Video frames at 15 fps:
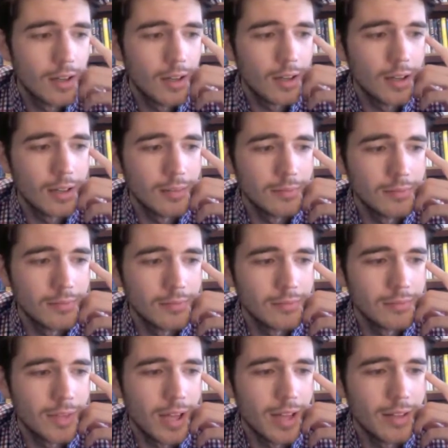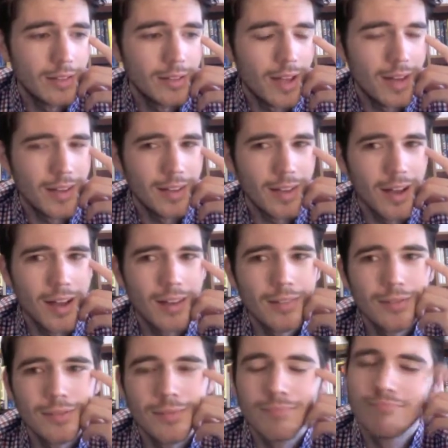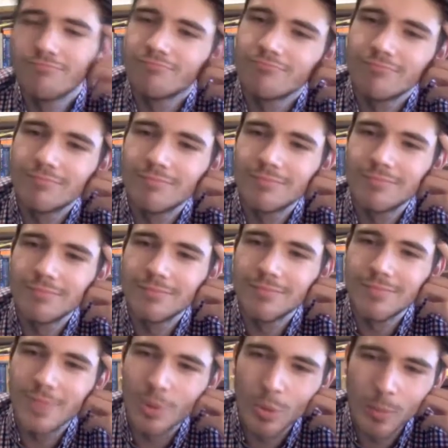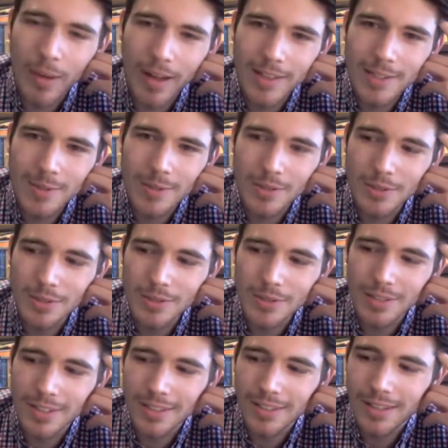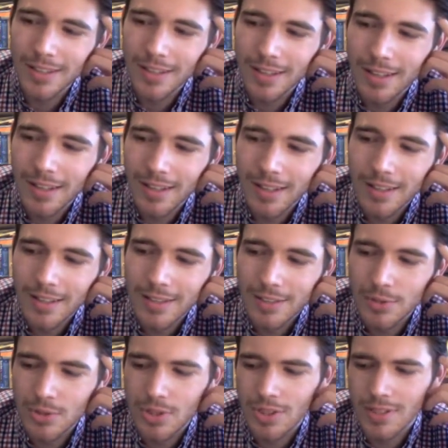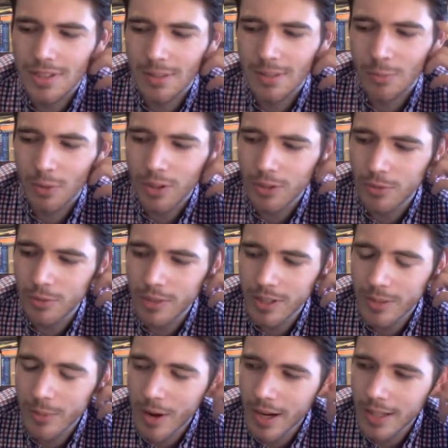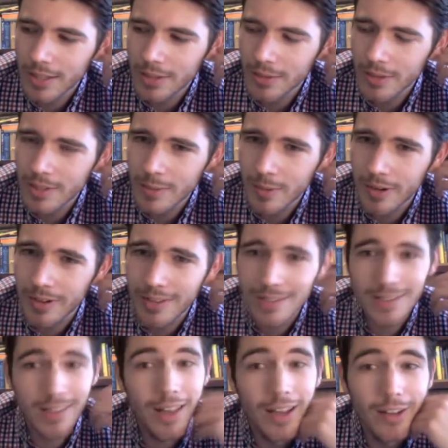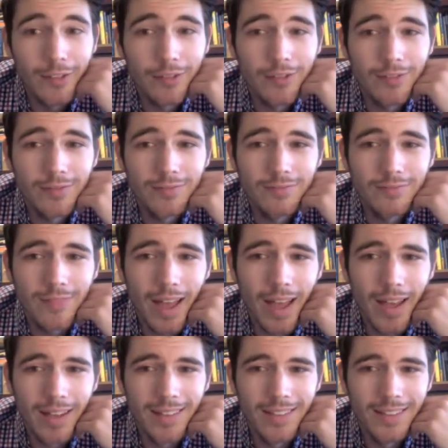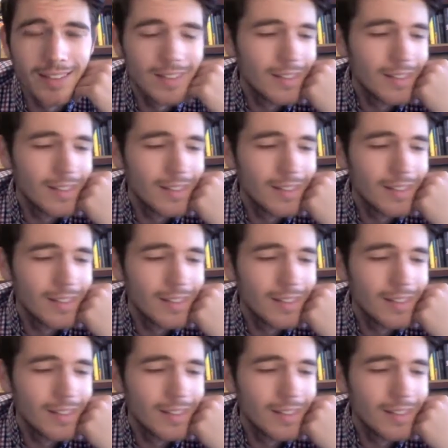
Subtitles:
Um, and it kind of reminds you that she was just someone who really wanted to experience life, and